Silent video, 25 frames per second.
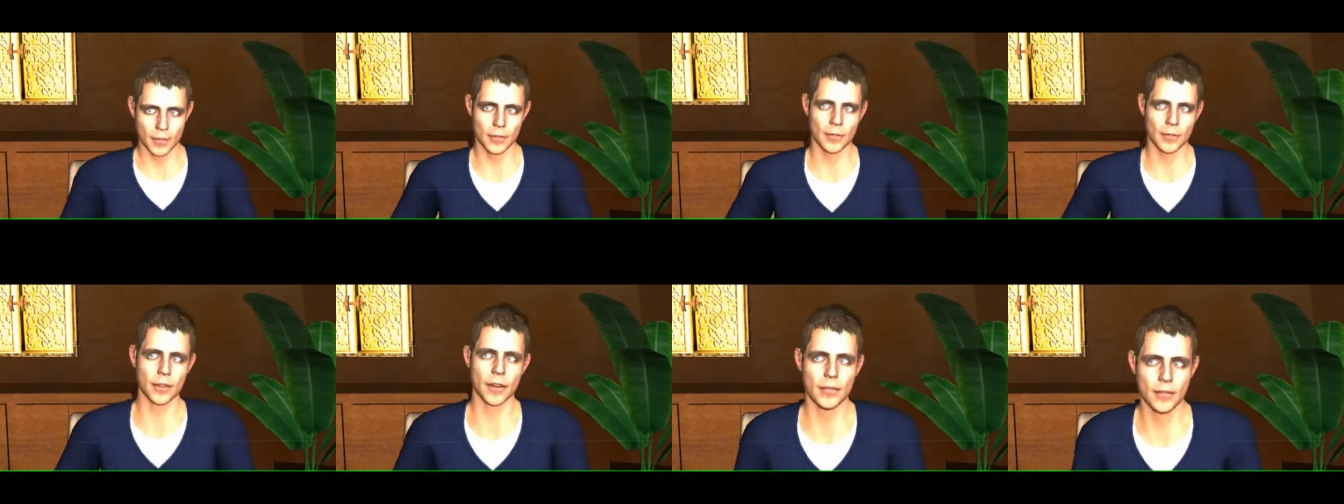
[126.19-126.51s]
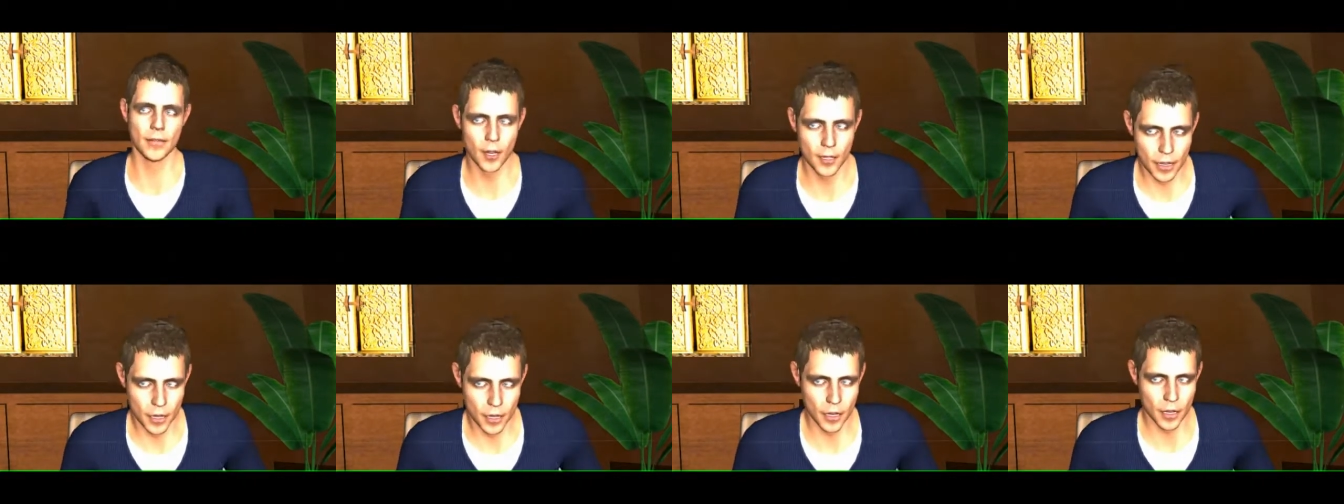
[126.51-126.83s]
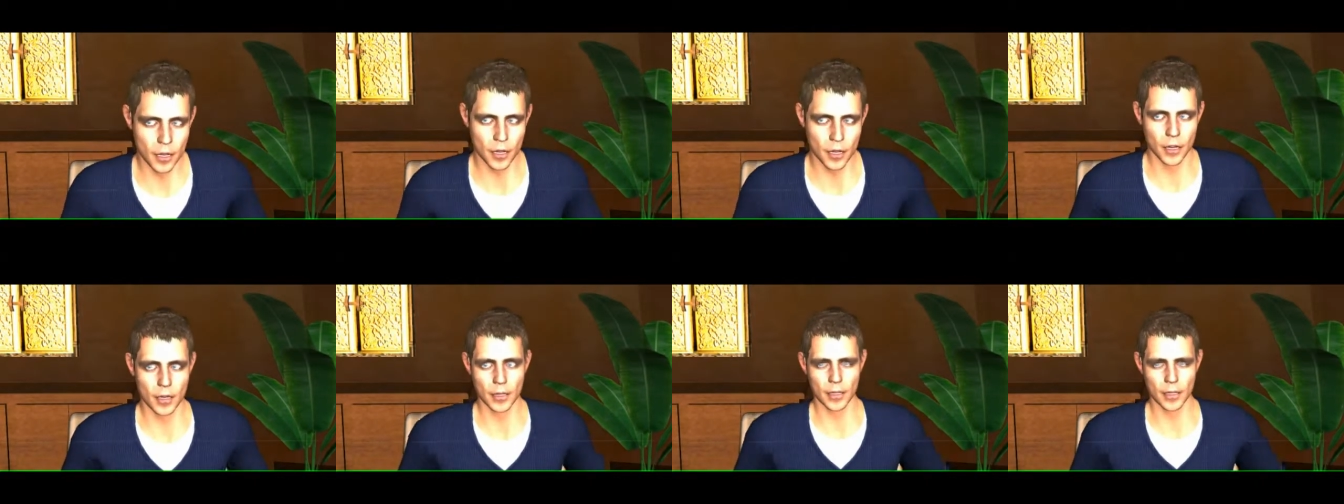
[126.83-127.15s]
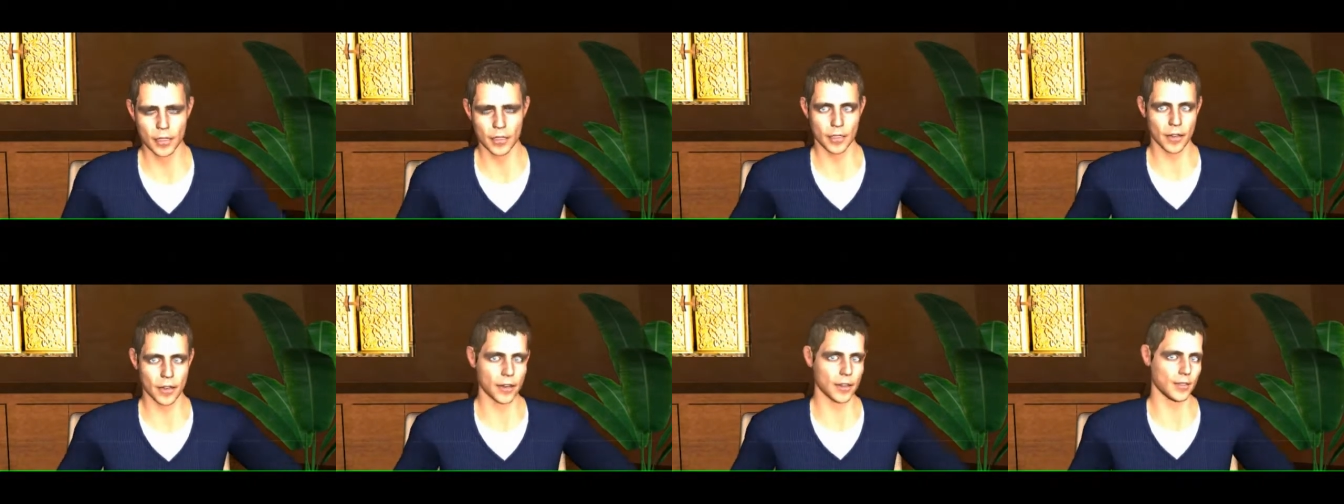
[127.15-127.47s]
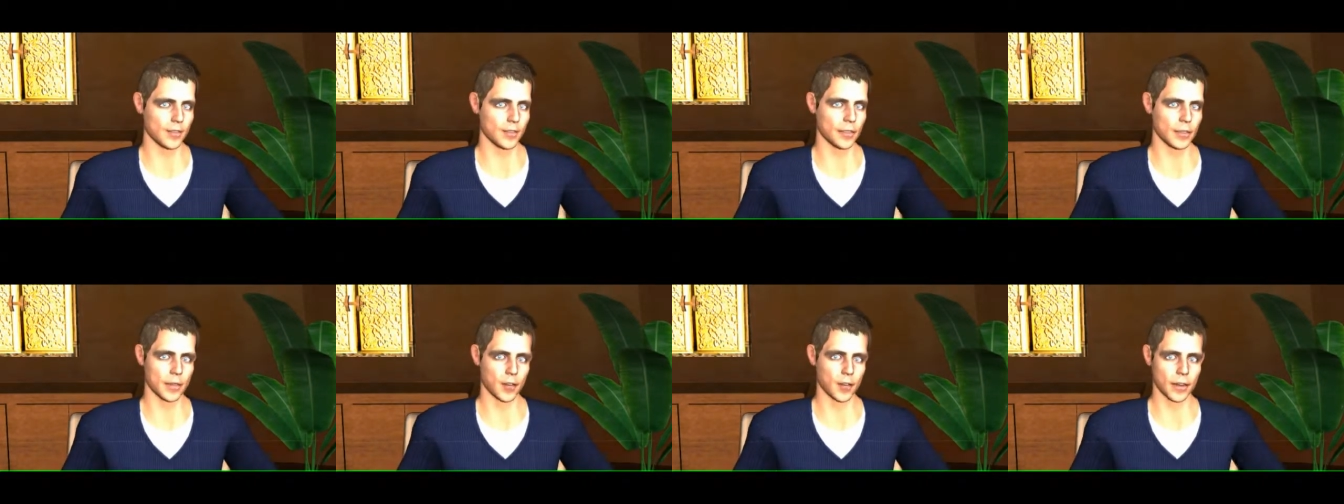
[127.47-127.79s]
and today Dull
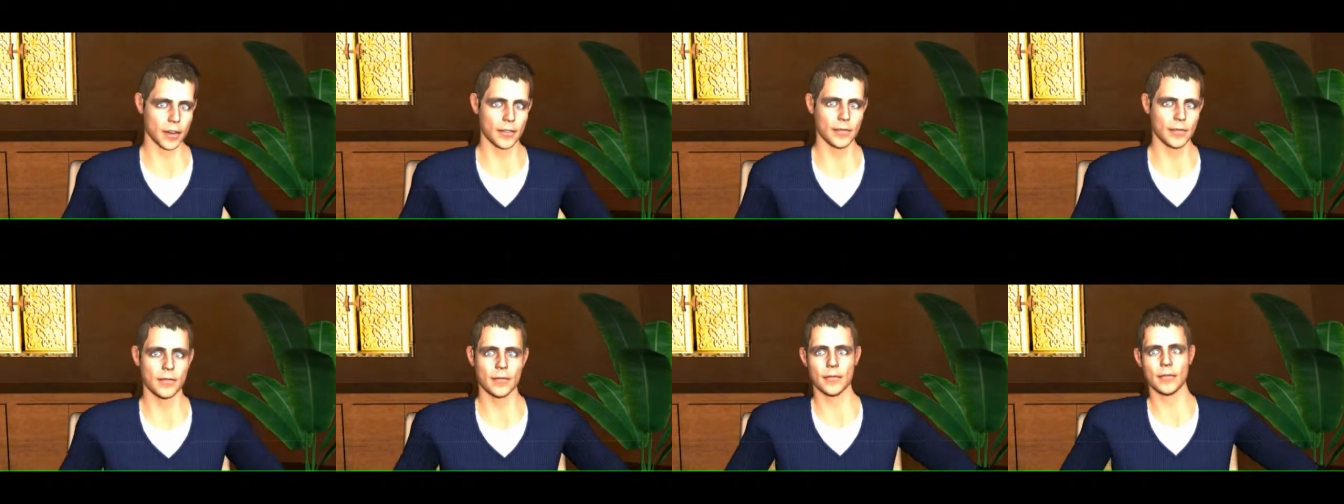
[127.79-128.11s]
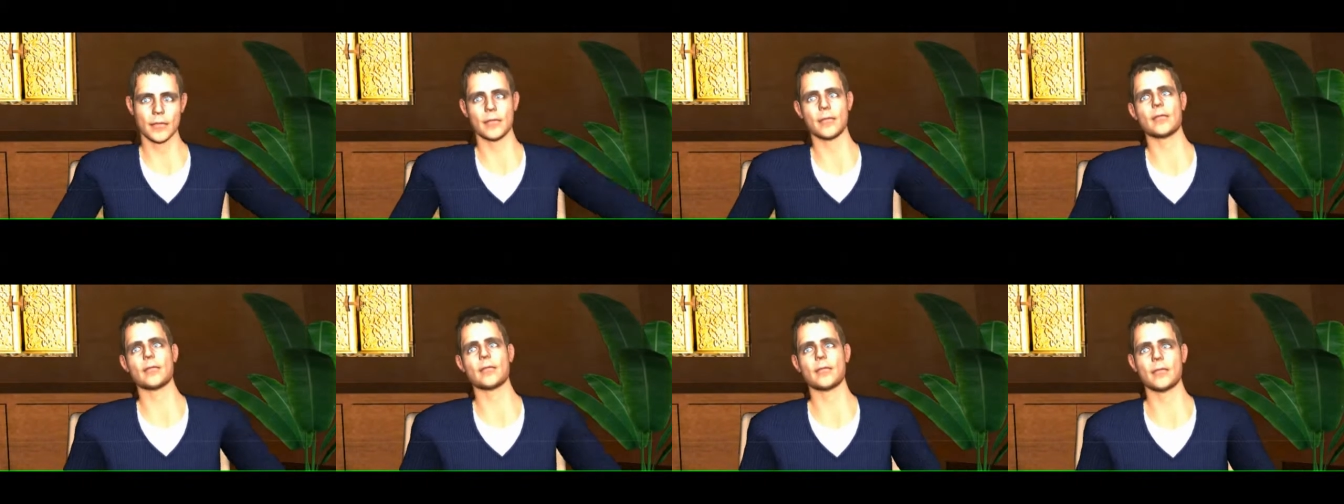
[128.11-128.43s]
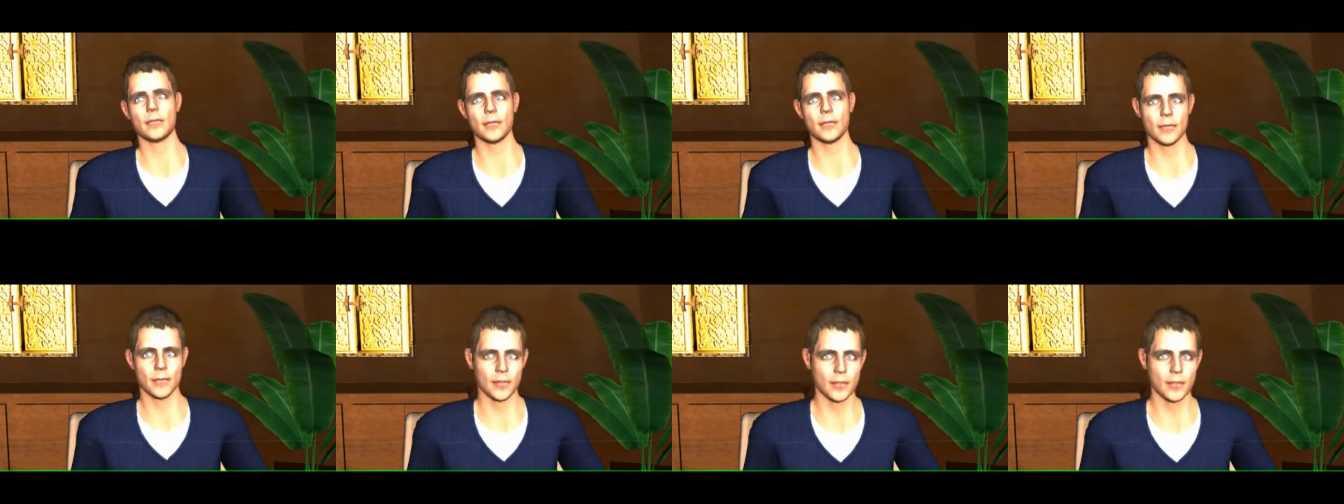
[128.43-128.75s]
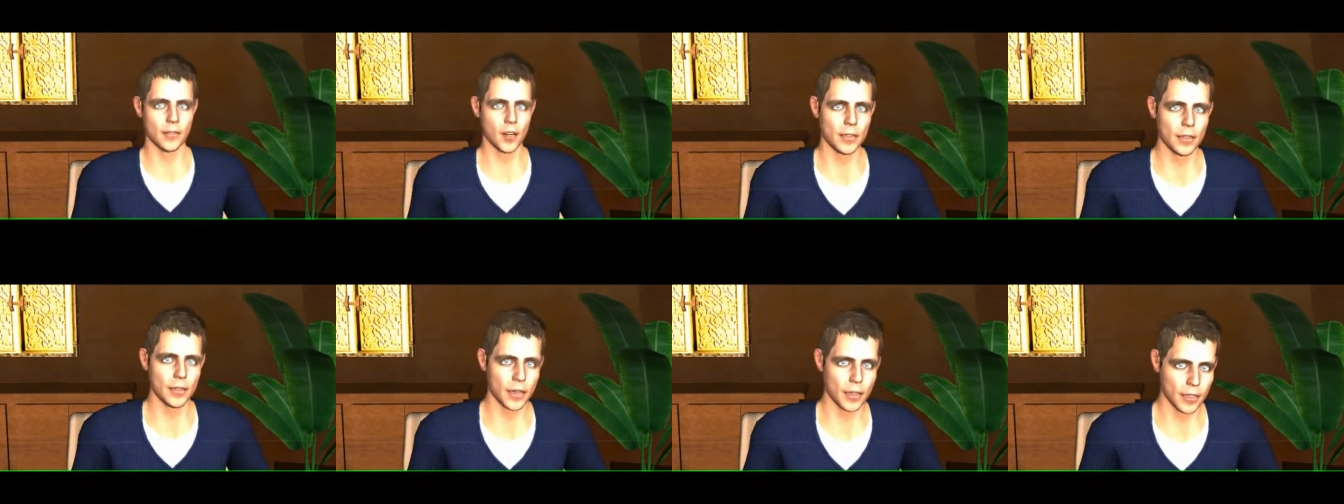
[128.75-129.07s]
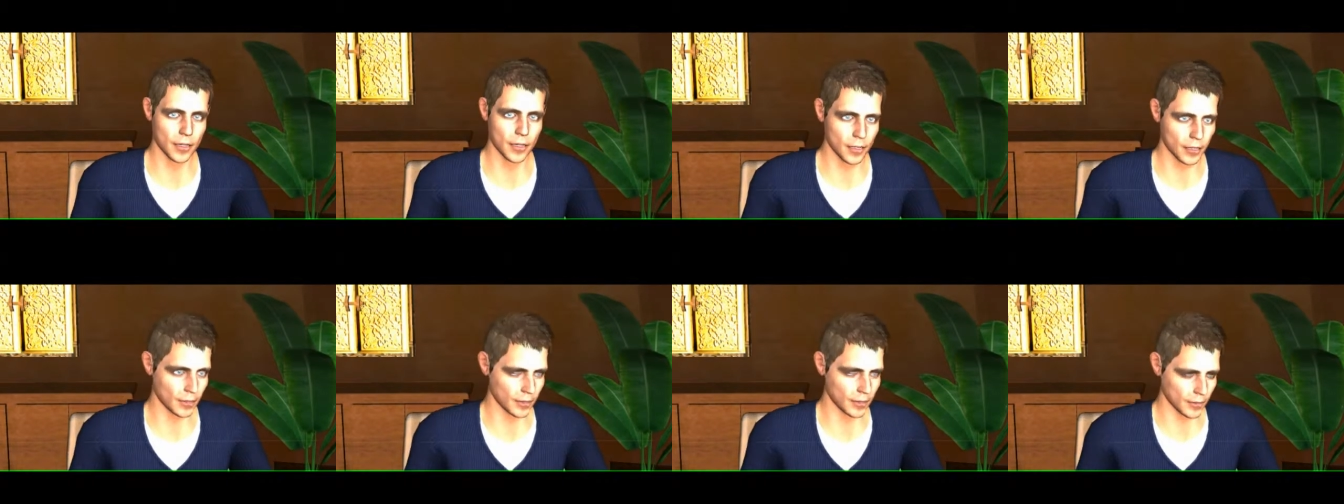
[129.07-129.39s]
seems to be a
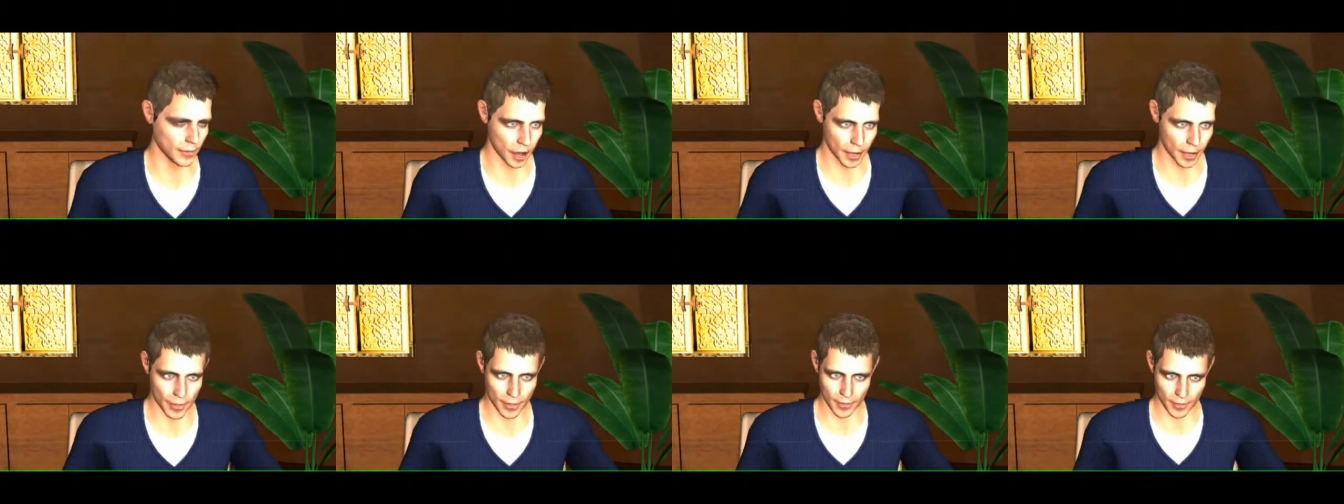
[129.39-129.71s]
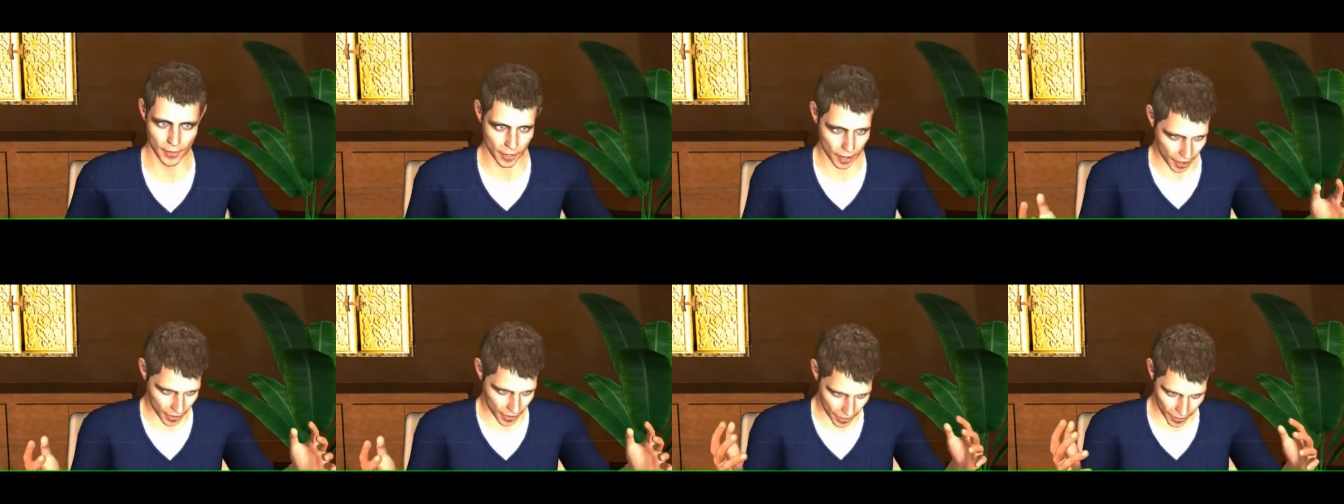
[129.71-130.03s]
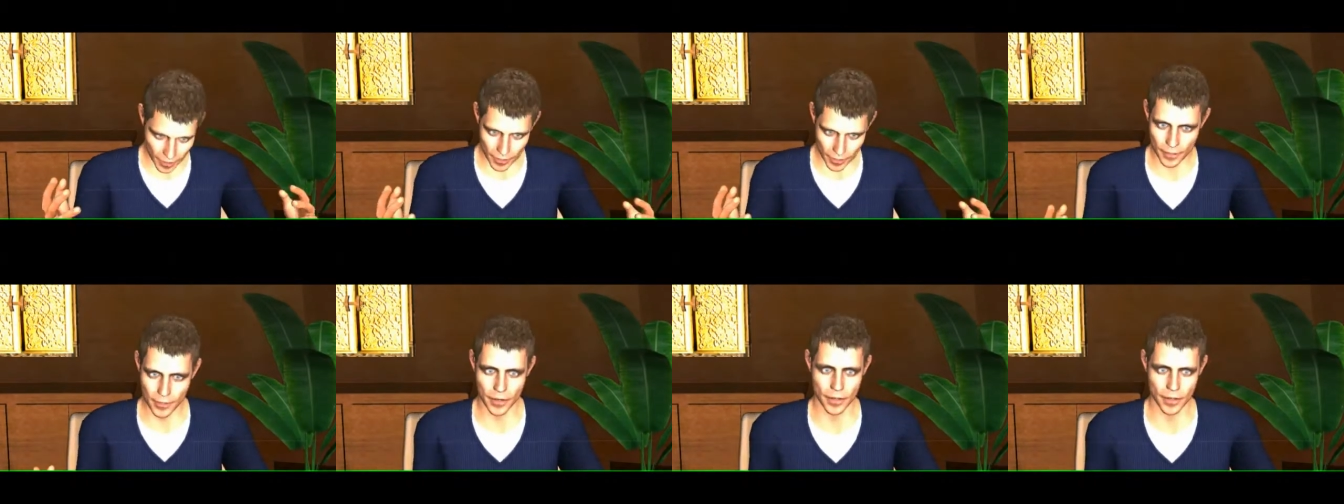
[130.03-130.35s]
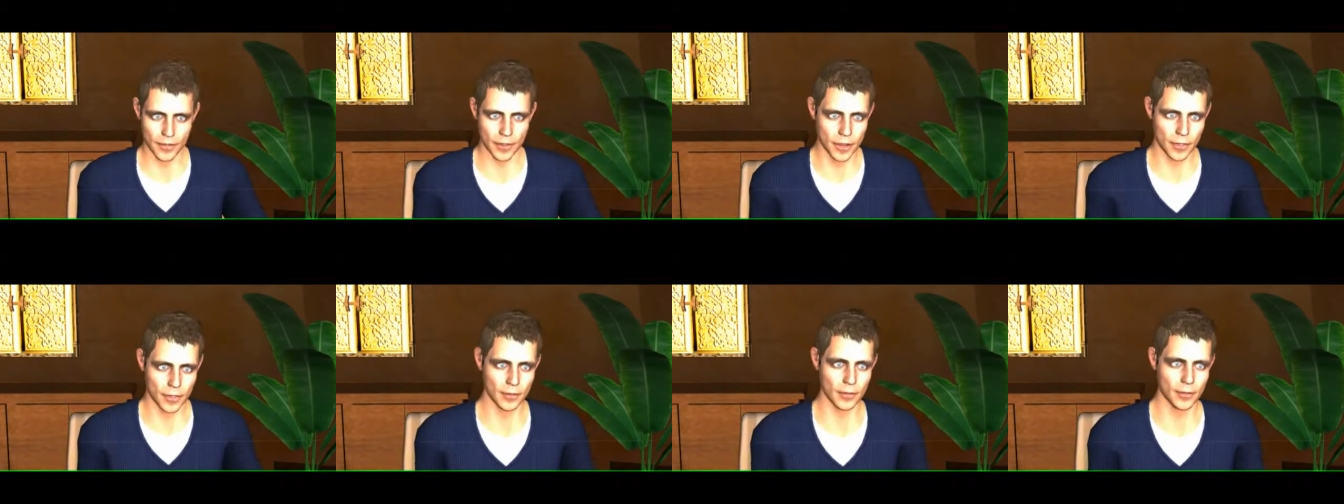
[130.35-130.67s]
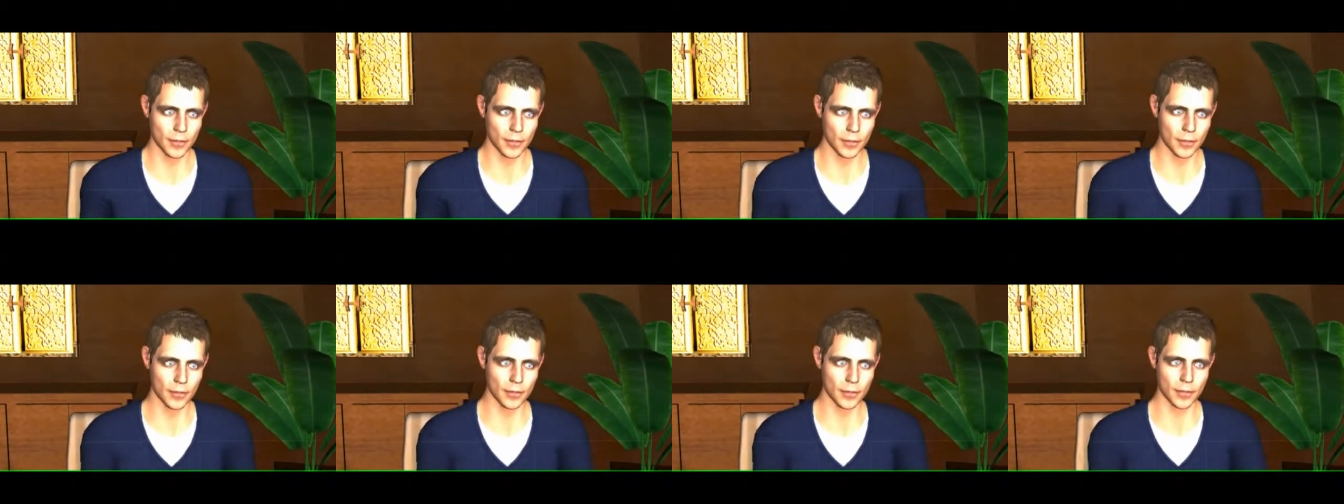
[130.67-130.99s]
very dull place
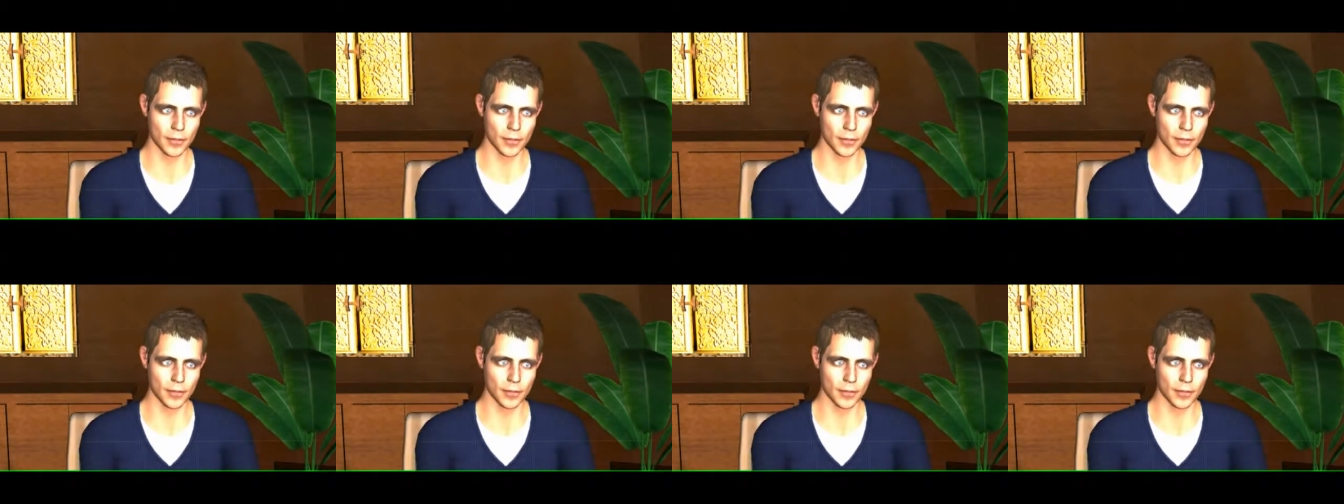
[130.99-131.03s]
indeed.